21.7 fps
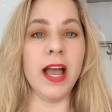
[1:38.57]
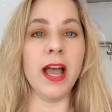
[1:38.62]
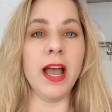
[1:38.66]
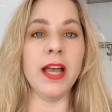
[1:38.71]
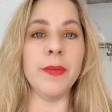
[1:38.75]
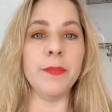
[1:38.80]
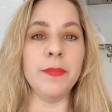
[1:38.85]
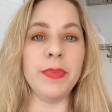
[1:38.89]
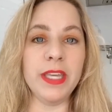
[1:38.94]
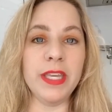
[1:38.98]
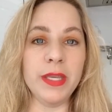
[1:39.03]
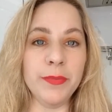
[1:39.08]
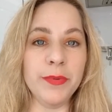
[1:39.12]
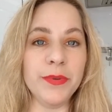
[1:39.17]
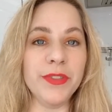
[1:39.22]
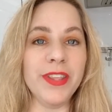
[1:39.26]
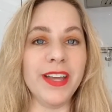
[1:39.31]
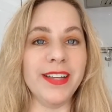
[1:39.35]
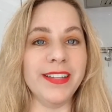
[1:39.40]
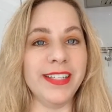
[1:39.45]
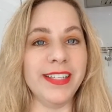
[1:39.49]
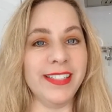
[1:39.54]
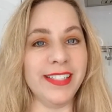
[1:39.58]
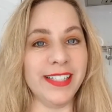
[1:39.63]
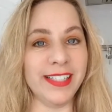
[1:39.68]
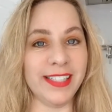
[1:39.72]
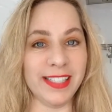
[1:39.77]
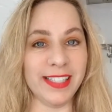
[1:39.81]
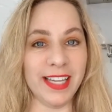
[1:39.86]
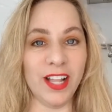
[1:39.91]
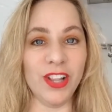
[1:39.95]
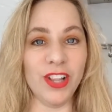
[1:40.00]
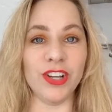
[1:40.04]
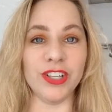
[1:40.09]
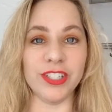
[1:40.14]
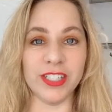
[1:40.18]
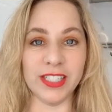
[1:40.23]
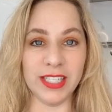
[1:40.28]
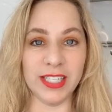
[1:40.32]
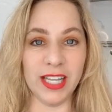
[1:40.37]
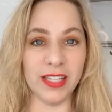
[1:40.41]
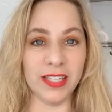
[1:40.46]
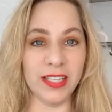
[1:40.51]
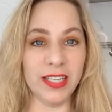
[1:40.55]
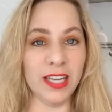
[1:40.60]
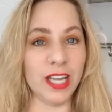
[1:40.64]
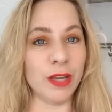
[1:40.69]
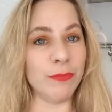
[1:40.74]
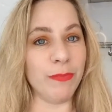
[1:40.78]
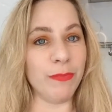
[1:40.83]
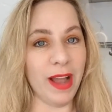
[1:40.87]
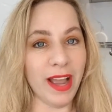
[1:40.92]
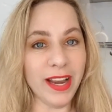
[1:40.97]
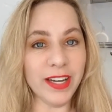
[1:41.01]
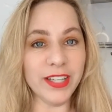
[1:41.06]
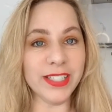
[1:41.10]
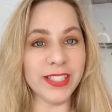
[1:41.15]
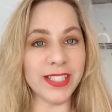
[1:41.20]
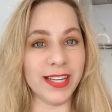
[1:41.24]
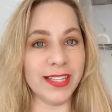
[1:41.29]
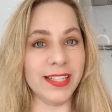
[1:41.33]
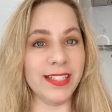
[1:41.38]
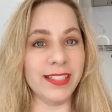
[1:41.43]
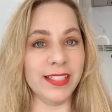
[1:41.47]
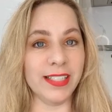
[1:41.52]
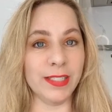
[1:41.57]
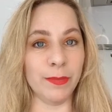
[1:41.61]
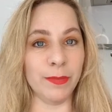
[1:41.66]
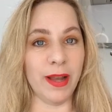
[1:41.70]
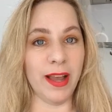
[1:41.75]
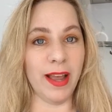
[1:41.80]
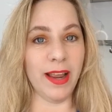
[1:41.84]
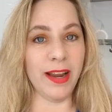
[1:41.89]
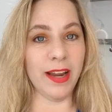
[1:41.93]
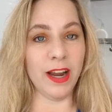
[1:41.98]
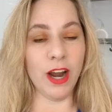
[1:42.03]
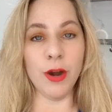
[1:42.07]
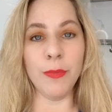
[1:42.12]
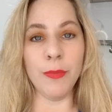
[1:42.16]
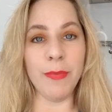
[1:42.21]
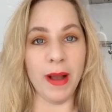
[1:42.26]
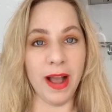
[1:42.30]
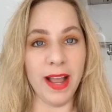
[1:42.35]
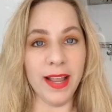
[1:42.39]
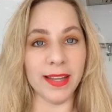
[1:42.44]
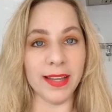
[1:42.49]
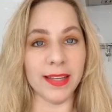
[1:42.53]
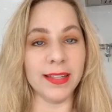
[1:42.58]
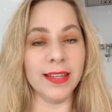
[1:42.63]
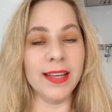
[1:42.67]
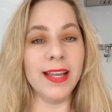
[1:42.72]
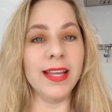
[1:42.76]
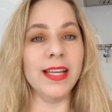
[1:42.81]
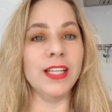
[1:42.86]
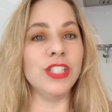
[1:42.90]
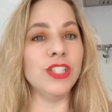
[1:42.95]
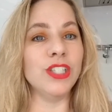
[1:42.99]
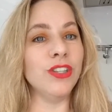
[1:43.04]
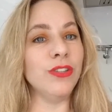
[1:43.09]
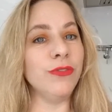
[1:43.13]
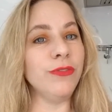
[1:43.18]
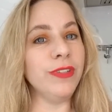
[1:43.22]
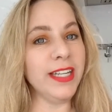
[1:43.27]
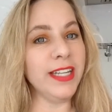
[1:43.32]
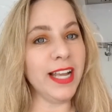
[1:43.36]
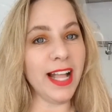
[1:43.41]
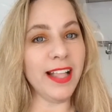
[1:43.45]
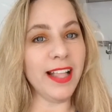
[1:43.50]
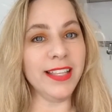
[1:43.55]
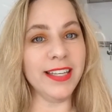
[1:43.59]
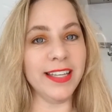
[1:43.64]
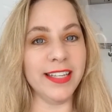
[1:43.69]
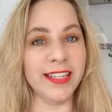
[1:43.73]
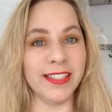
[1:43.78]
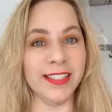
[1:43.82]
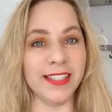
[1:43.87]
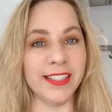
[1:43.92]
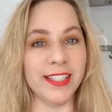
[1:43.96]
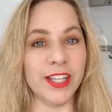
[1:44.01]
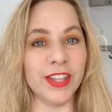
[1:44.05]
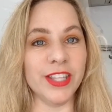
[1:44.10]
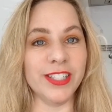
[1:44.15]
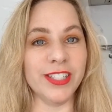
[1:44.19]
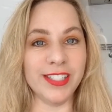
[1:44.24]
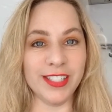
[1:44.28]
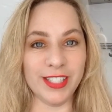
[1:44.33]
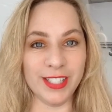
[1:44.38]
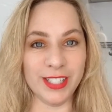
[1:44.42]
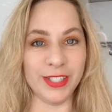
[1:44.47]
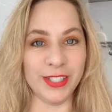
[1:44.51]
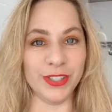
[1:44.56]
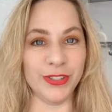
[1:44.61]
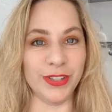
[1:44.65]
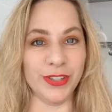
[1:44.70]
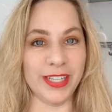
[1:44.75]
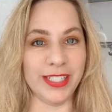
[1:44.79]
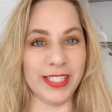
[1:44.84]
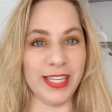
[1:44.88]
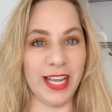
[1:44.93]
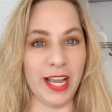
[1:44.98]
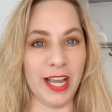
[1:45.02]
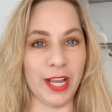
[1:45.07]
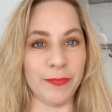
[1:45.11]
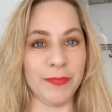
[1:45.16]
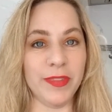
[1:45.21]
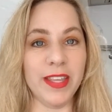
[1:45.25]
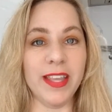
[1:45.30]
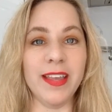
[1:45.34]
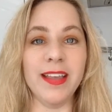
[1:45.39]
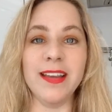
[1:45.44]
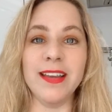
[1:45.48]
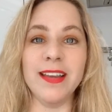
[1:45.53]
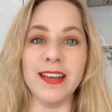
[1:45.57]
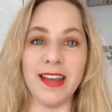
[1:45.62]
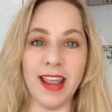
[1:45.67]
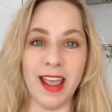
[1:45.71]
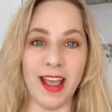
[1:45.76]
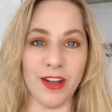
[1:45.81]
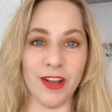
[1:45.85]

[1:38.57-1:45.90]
People that need to sell are selling, and buyers that need to buy are buying. So the reality is, this is still a great time. Now,